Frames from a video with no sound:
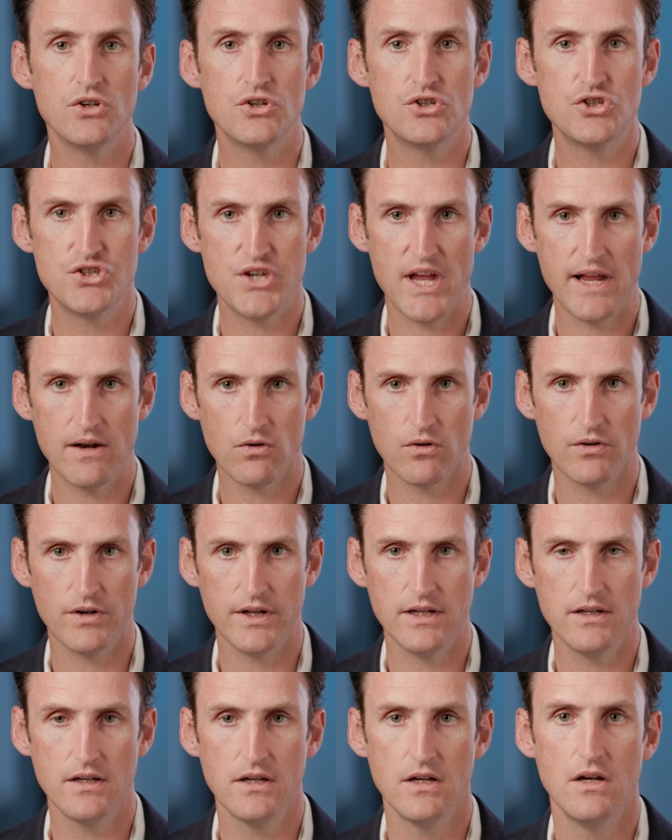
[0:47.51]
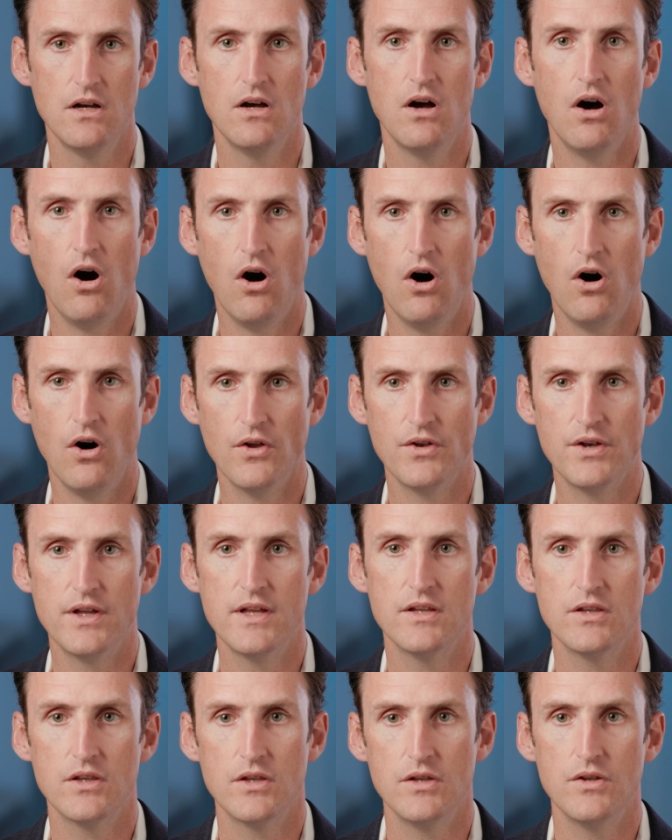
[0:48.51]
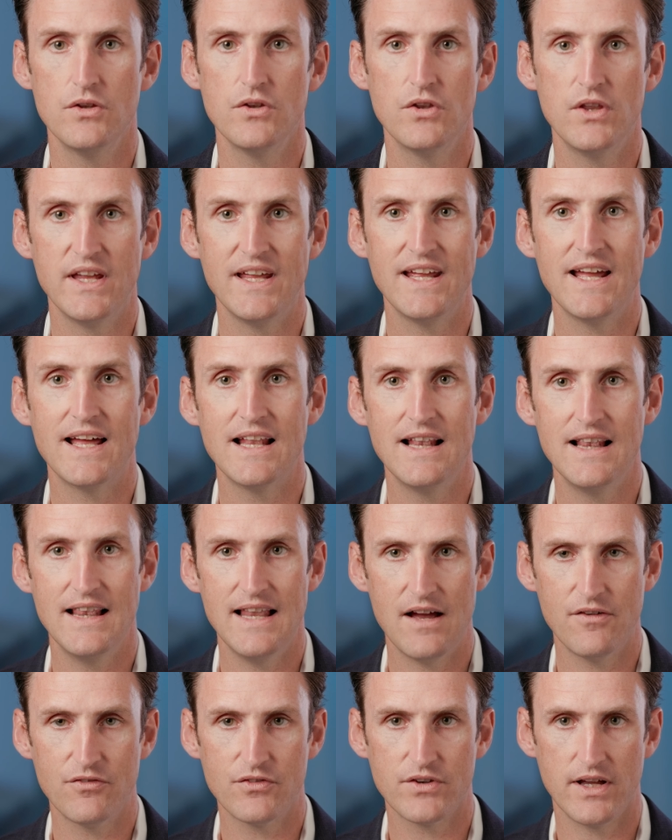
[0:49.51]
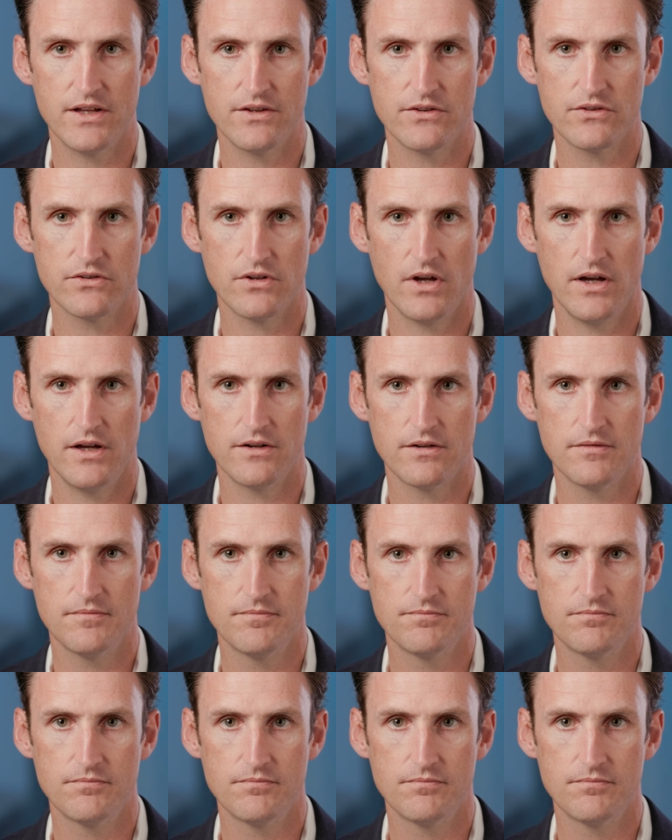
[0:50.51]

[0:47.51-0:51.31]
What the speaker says: generally on the left-hand side.